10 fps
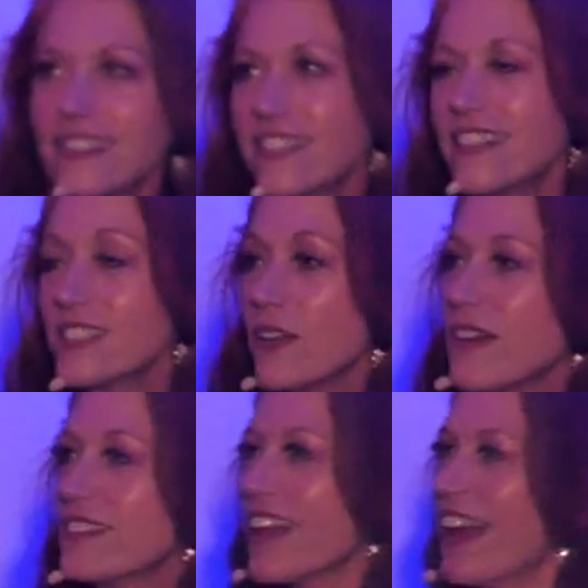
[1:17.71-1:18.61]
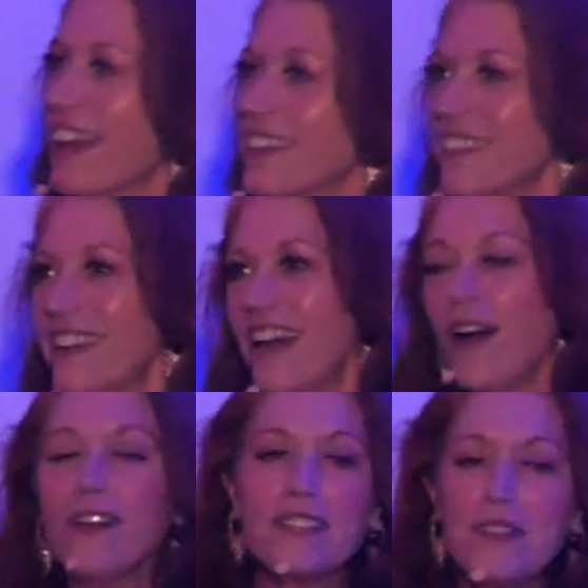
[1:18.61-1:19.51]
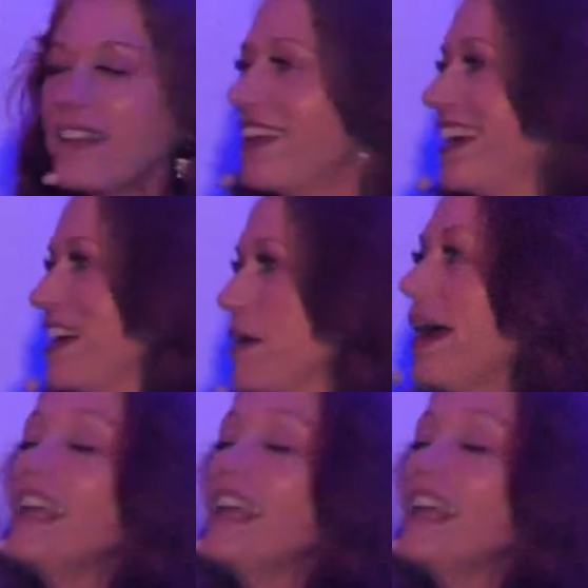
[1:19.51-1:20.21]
Whoa. So like, you know, that's not a word.